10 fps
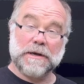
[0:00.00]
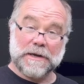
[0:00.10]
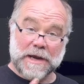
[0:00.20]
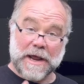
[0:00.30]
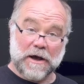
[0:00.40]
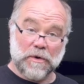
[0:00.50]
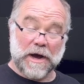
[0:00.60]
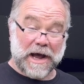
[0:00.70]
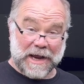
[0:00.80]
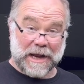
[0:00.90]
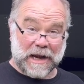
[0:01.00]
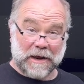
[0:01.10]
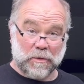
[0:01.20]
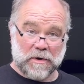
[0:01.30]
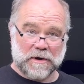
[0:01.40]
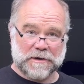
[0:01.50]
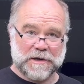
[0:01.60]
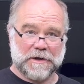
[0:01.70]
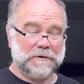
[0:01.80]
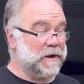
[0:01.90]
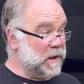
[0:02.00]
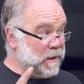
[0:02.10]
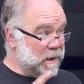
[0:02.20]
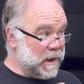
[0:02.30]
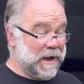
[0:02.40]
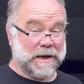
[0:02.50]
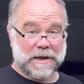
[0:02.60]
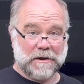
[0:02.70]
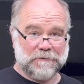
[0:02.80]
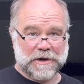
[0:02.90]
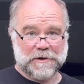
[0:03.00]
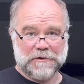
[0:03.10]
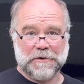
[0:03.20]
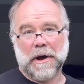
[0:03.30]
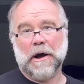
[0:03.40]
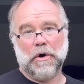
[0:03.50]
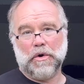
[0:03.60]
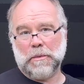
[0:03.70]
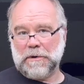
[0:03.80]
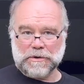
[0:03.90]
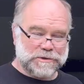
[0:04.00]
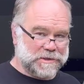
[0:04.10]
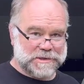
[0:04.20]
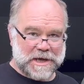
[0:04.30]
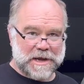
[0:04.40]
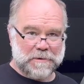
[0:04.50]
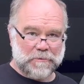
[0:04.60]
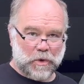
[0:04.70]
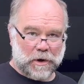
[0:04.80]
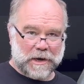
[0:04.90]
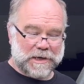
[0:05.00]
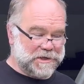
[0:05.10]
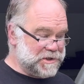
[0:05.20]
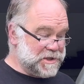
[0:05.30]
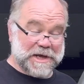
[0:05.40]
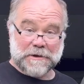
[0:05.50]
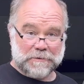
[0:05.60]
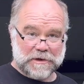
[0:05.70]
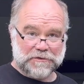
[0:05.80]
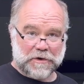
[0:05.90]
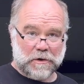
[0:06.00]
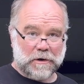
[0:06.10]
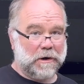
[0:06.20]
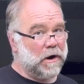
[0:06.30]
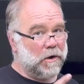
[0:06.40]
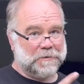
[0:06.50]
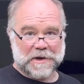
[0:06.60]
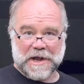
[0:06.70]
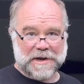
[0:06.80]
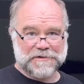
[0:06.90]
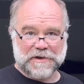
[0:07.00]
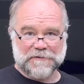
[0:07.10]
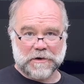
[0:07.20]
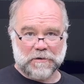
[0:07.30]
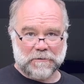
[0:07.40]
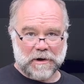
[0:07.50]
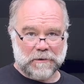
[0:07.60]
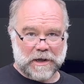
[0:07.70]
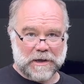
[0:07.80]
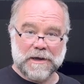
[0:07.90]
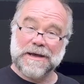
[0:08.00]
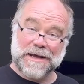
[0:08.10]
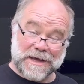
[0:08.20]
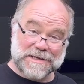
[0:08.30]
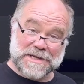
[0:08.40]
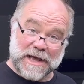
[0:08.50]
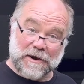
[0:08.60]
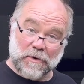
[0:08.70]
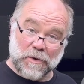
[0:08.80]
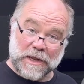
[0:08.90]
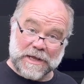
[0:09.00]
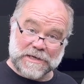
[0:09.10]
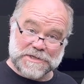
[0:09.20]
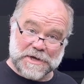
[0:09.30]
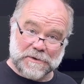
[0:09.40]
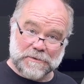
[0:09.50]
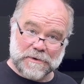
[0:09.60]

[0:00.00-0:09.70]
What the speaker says: Now, I got a lot of work to do. I got to get over here and do almost the same work I just did on this car on the 97 Corolla. It's got an oil leak too.